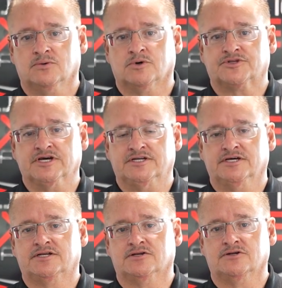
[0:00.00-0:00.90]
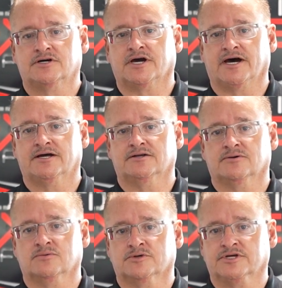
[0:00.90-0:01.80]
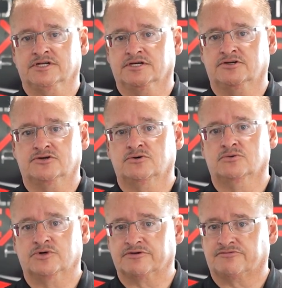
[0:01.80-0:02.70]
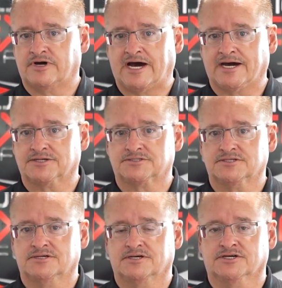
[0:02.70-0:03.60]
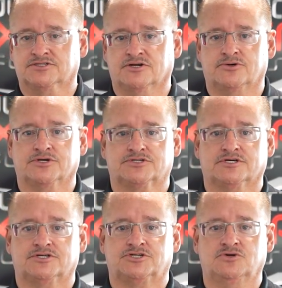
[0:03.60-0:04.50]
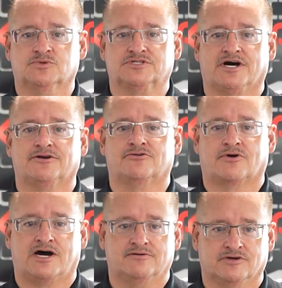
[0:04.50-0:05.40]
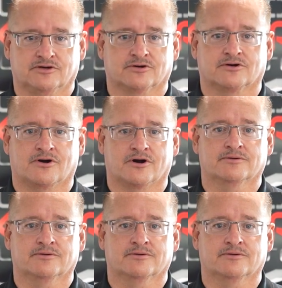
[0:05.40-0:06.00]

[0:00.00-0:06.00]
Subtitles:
What they didn't look at, what they didn't do with the facts, is notice that she was not driving her car.